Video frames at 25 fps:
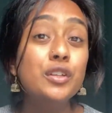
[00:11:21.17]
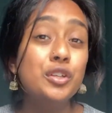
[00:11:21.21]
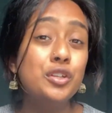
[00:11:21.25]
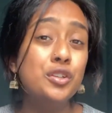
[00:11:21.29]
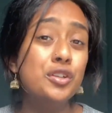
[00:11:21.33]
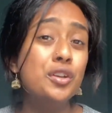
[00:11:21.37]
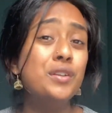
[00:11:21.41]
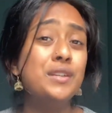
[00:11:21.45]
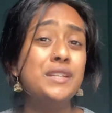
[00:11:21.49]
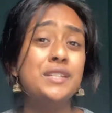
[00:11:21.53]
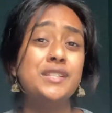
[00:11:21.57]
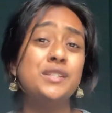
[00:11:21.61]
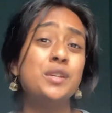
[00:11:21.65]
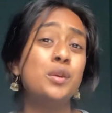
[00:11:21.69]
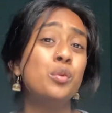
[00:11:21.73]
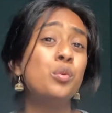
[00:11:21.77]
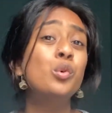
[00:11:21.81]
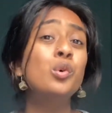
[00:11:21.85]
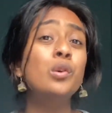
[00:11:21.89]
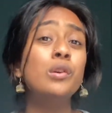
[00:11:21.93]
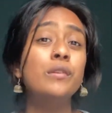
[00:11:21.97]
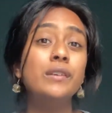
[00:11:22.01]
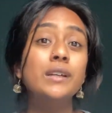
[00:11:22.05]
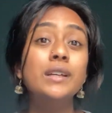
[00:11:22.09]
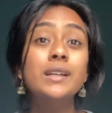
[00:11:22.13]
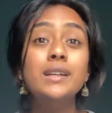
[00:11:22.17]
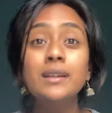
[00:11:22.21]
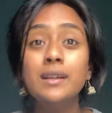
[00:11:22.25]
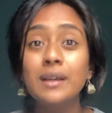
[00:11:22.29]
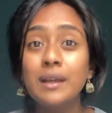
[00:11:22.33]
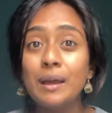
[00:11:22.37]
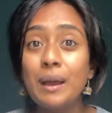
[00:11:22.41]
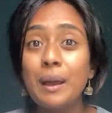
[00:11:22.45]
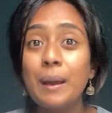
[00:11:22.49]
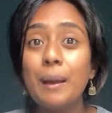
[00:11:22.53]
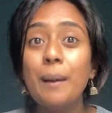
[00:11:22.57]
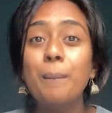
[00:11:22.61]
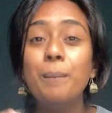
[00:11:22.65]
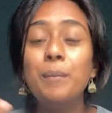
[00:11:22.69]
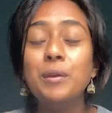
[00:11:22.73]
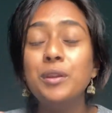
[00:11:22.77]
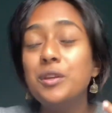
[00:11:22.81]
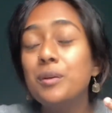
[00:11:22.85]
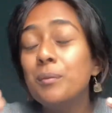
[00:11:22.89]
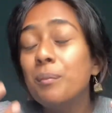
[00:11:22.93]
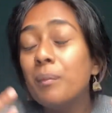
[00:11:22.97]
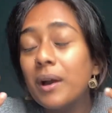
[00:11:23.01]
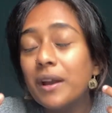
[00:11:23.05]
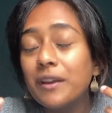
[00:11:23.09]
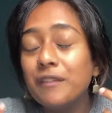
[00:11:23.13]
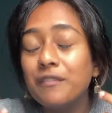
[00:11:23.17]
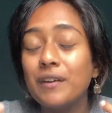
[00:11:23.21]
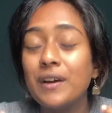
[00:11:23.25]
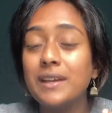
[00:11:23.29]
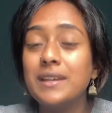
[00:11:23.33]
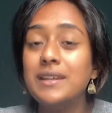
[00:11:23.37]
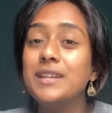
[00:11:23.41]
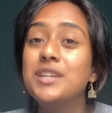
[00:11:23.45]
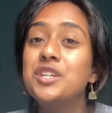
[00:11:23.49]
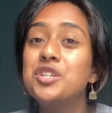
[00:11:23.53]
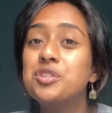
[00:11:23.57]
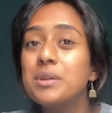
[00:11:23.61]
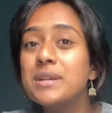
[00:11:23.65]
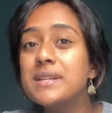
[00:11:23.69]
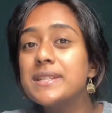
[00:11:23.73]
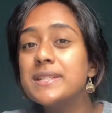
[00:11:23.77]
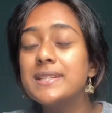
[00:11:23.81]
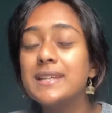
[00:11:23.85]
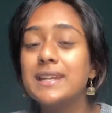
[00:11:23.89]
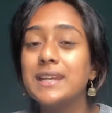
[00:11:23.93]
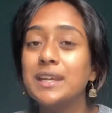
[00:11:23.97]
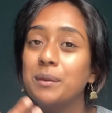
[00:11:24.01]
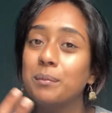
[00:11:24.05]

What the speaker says: You don't need to know all of it, but you might find it interesting.